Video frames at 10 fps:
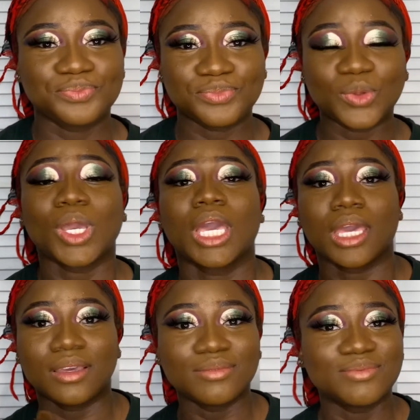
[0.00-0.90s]
Okay,
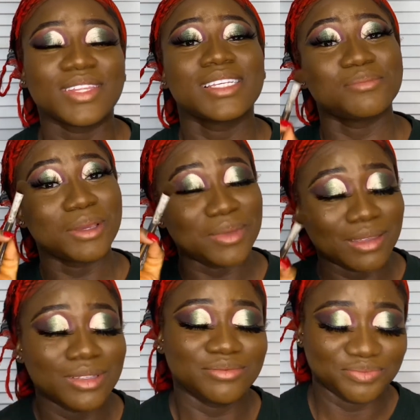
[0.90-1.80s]
that's my baby.
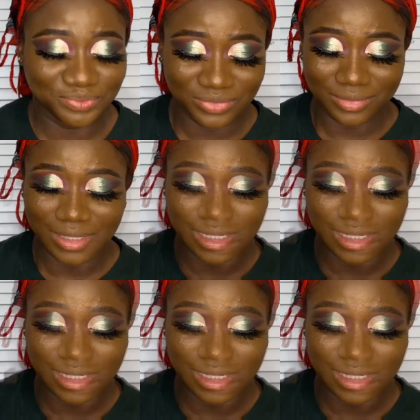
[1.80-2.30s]
Listen.